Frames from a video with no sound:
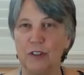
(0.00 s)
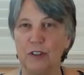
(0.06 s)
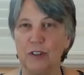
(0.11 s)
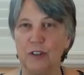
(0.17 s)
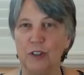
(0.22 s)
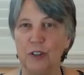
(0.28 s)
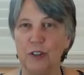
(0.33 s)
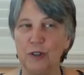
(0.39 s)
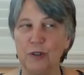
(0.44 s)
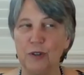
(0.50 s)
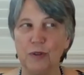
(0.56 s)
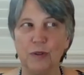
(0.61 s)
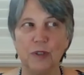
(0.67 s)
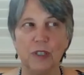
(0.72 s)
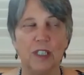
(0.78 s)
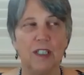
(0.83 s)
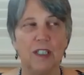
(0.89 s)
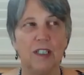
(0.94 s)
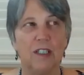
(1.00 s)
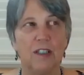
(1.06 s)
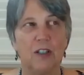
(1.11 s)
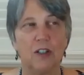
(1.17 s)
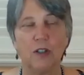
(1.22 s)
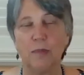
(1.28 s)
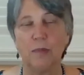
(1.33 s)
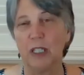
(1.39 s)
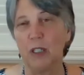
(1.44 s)
do
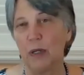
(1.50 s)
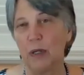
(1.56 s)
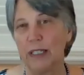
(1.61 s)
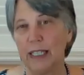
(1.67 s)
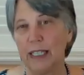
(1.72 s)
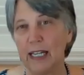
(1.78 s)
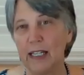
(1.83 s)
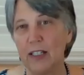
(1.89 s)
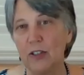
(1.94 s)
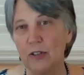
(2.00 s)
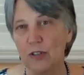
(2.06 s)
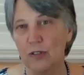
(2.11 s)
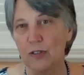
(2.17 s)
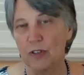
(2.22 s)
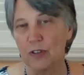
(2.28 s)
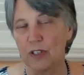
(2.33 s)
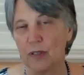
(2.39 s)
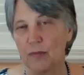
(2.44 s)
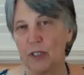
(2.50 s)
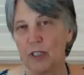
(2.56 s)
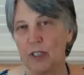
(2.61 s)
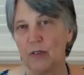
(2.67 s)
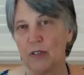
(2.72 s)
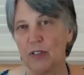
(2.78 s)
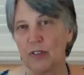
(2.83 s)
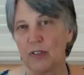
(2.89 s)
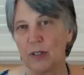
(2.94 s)
could be quite dangerous for them to do
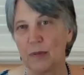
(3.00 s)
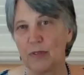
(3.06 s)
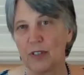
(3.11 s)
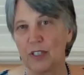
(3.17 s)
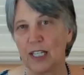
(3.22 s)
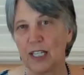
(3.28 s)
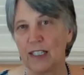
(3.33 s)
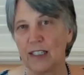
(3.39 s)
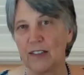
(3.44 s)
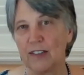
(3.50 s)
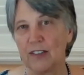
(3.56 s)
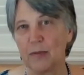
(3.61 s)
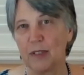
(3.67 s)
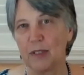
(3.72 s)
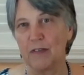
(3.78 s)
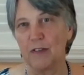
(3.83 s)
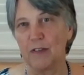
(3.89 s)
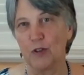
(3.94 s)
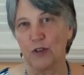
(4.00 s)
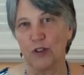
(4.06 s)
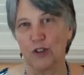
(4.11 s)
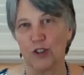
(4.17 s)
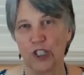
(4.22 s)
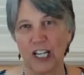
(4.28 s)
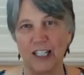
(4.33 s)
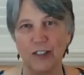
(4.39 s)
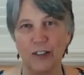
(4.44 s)
in some settings. I mean, if there's a
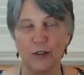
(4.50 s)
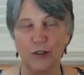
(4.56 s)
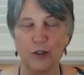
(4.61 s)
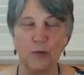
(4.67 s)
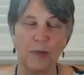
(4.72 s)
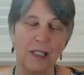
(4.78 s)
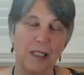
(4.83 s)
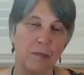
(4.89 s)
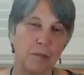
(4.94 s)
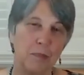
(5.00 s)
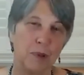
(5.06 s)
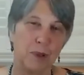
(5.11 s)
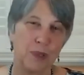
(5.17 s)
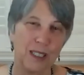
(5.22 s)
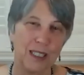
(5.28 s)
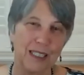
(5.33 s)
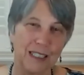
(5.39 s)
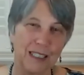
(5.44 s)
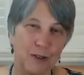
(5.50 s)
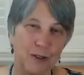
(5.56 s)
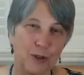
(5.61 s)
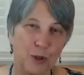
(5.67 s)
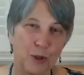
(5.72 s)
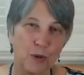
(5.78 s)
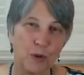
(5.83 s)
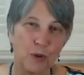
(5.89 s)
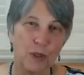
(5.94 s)
child who's being bullied at
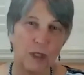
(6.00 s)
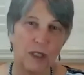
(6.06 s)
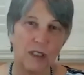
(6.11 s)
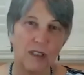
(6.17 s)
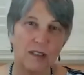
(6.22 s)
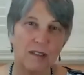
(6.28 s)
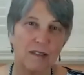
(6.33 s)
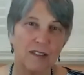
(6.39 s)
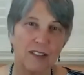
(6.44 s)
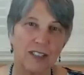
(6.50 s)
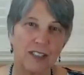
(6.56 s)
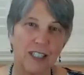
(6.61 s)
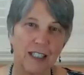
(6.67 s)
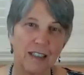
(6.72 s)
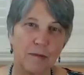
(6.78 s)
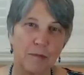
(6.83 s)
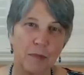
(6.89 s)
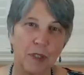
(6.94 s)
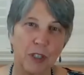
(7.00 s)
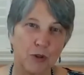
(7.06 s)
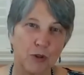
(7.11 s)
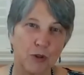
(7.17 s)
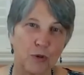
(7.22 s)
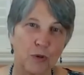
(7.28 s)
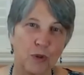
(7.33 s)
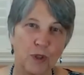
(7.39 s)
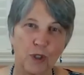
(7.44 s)
school, say in middle
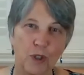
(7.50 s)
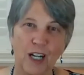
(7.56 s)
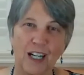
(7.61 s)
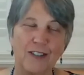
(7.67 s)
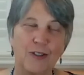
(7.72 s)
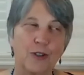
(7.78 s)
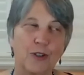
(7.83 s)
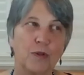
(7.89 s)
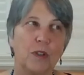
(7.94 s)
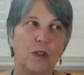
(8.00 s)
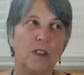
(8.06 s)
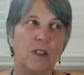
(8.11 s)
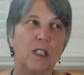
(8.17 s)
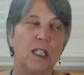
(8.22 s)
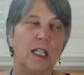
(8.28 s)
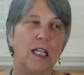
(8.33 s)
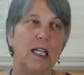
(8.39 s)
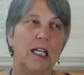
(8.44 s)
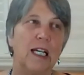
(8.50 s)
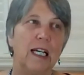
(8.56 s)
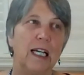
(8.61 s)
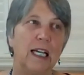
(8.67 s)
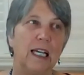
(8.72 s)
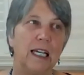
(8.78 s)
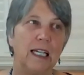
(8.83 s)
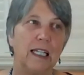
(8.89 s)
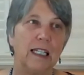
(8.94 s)
school or high school,
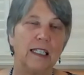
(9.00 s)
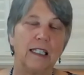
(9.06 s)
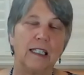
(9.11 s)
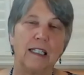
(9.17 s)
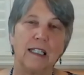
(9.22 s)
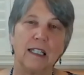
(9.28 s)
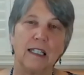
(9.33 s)
and